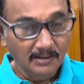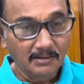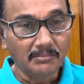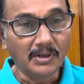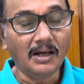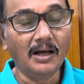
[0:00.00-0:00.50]

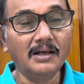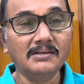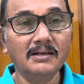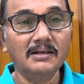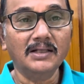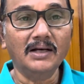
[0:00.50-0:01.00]

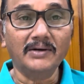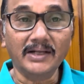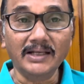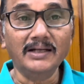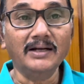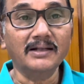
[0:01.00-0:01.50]
because they have
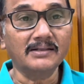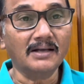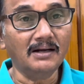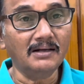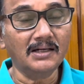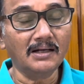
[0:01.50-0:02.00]
taken it as a
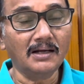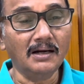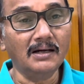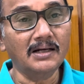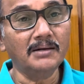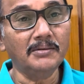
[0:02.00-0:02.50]

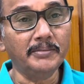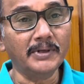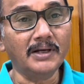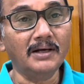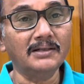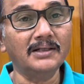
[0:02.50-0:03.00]
contempt
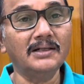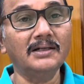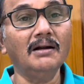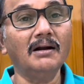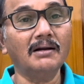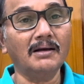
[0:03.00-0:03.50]
because they did
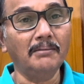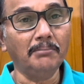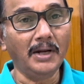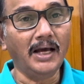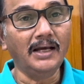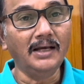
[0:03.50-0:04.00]
not
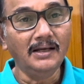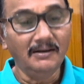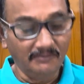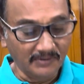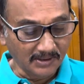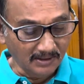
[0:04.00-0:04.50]
comply
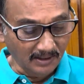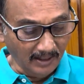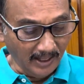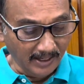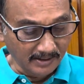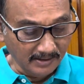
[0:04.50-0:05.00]
with the
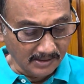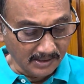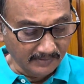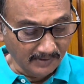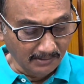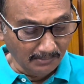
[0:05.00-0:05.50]
directions
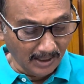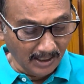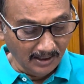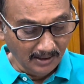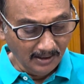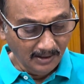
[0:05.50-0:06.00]
given
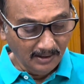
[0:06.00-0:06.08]
by